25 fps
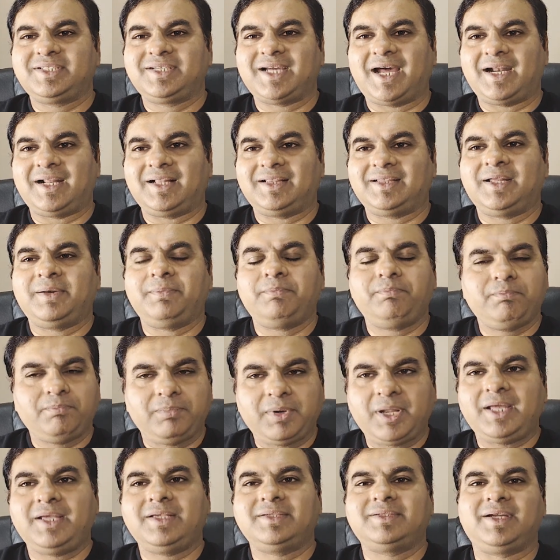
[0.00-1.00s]
channel, then
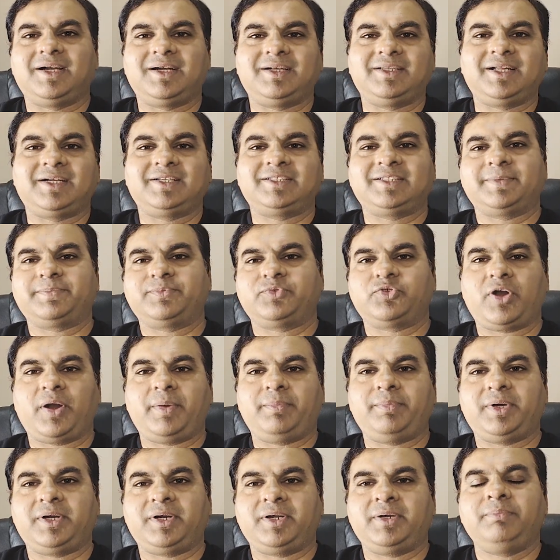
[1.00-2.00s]
please hit that
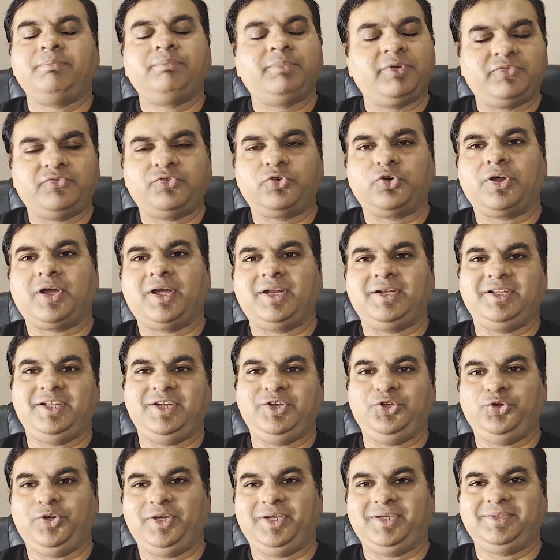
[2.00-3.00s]
subscribe button before
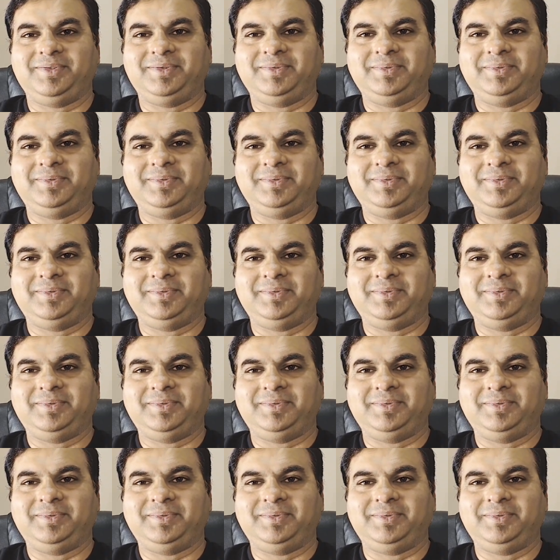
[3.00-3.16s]
continuing.